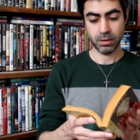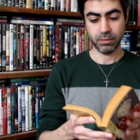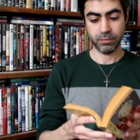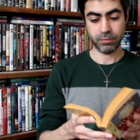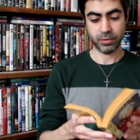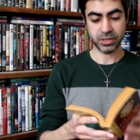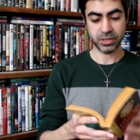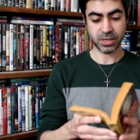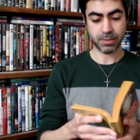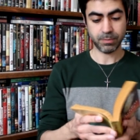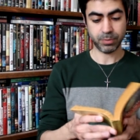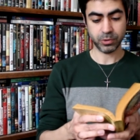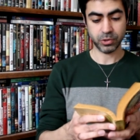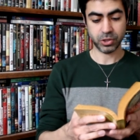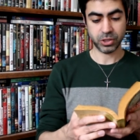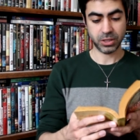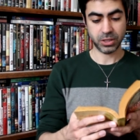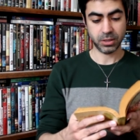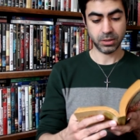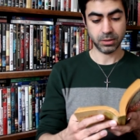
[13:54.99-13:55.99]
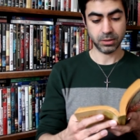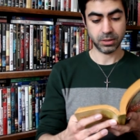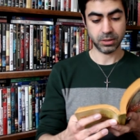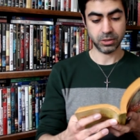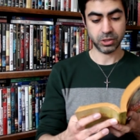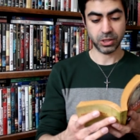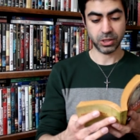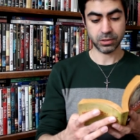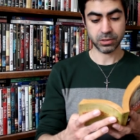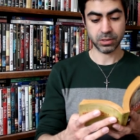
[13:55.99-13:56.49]
For example, she uh,
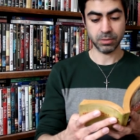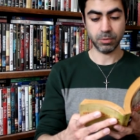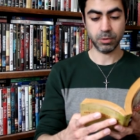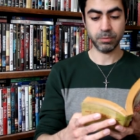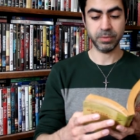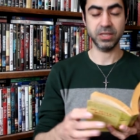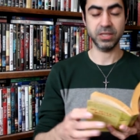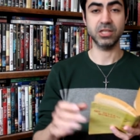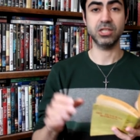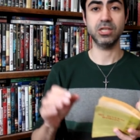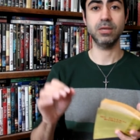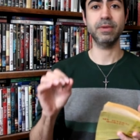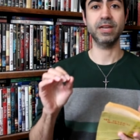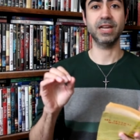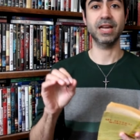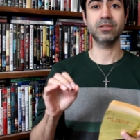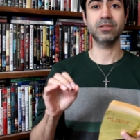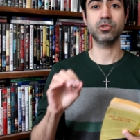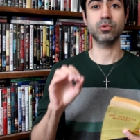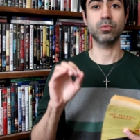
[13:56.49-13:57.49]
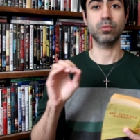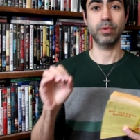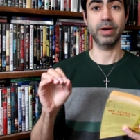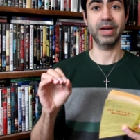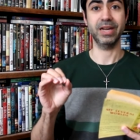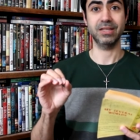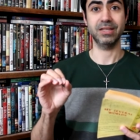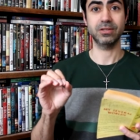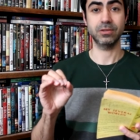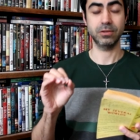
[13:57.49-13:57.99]
shares the moment that she began to
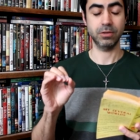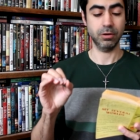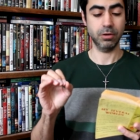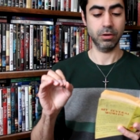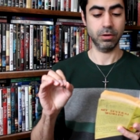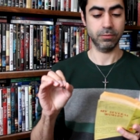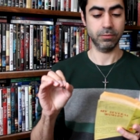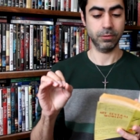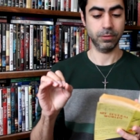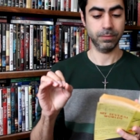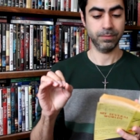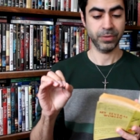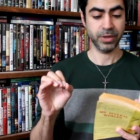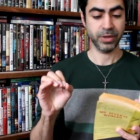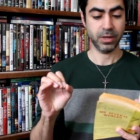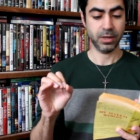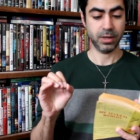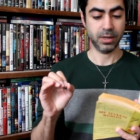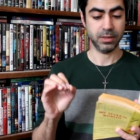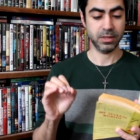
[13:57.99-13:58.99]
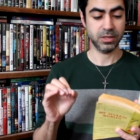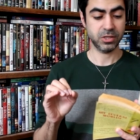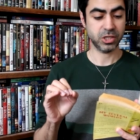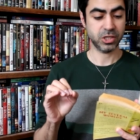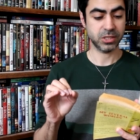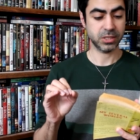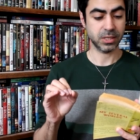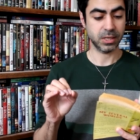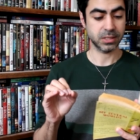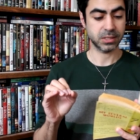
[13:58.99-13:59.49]
write the novel. And then she
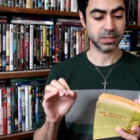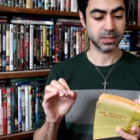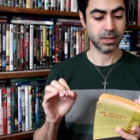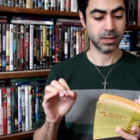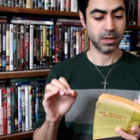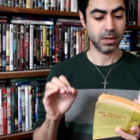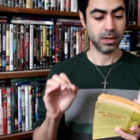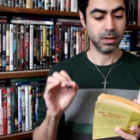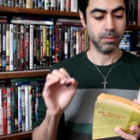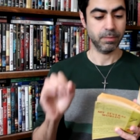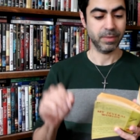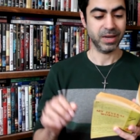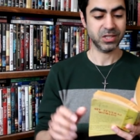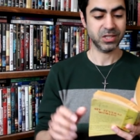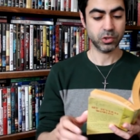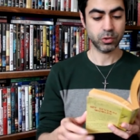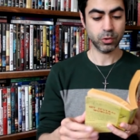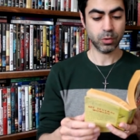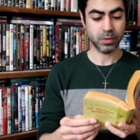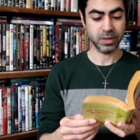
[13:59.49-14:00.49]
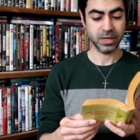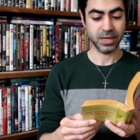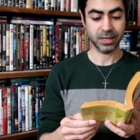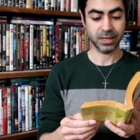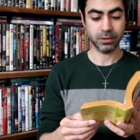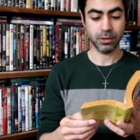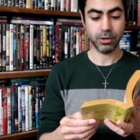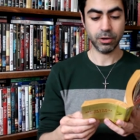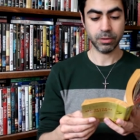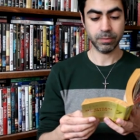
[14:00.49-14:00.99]
says, my story
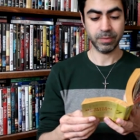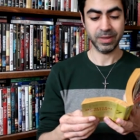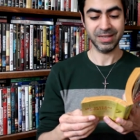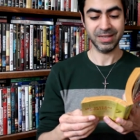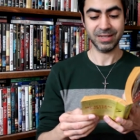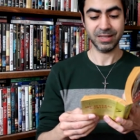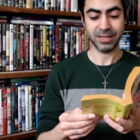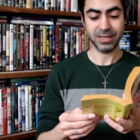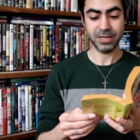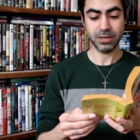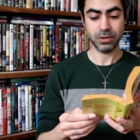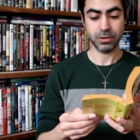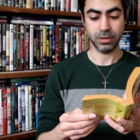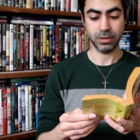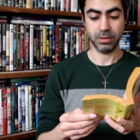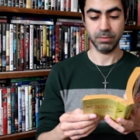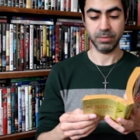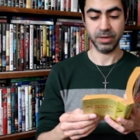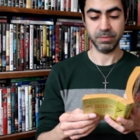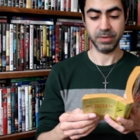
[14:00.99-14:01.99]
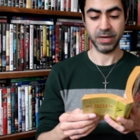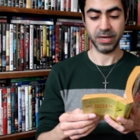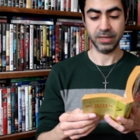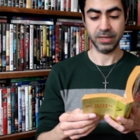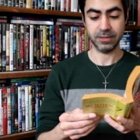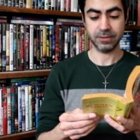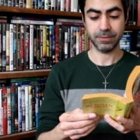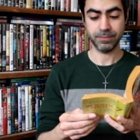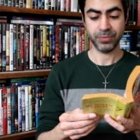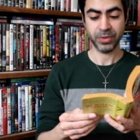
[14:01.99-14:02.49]
had long been clear in my
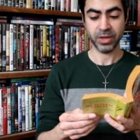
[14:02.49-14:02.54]
mind.